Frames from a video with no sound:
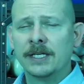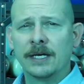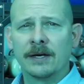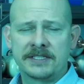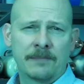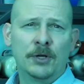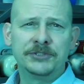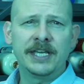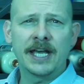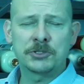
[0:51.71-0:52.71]
To say
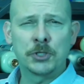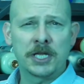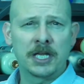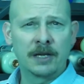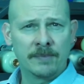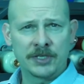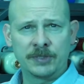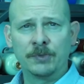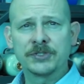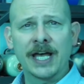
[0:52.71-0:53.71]
multi-gas, we're talking
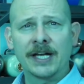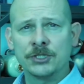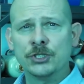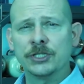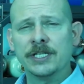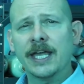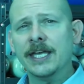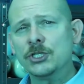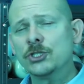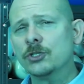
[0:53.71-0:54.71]
combustibles, oxygen,
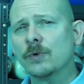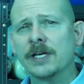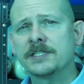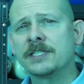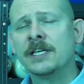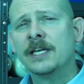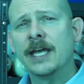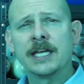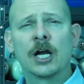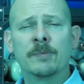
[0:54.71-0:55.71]
H2S,
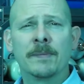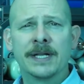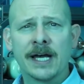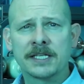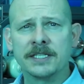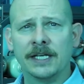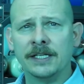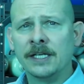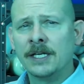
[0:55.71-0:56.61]
and carbon monoxide.